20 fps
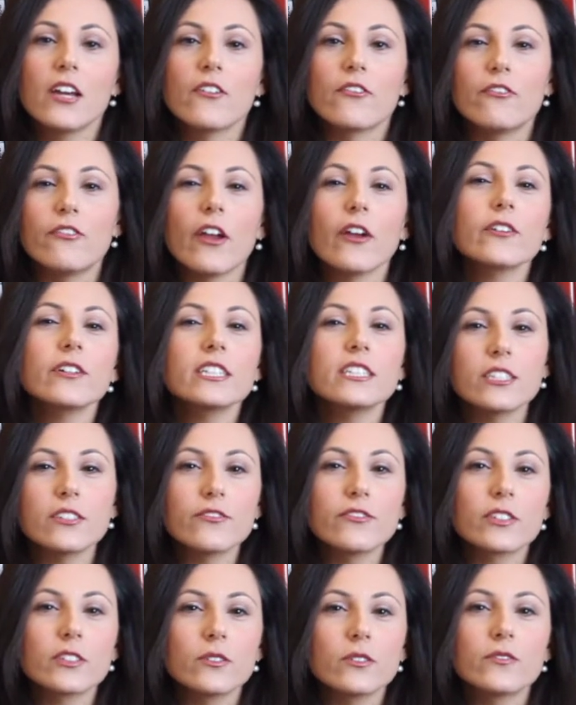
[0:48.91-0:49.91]
very
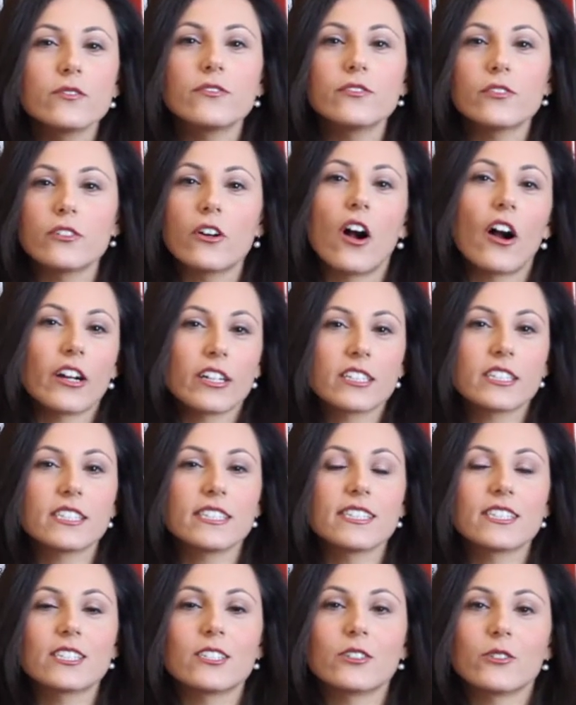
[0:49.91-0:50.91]
difficult for
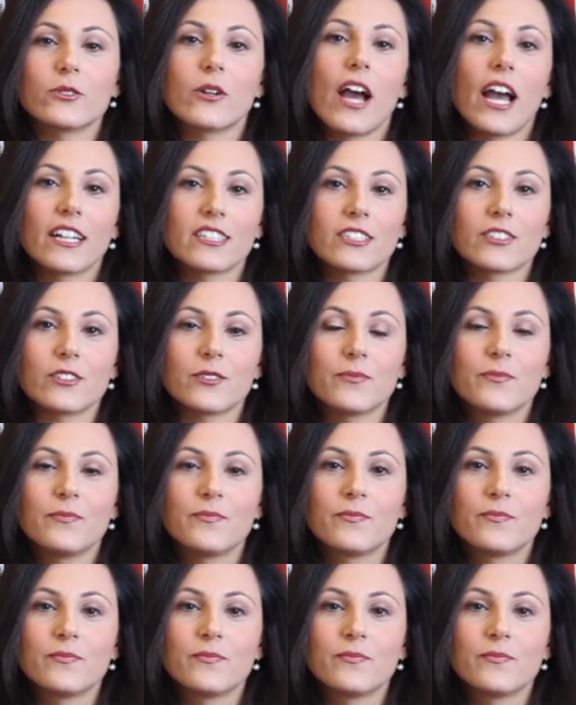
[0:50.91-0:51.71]
artists to handle.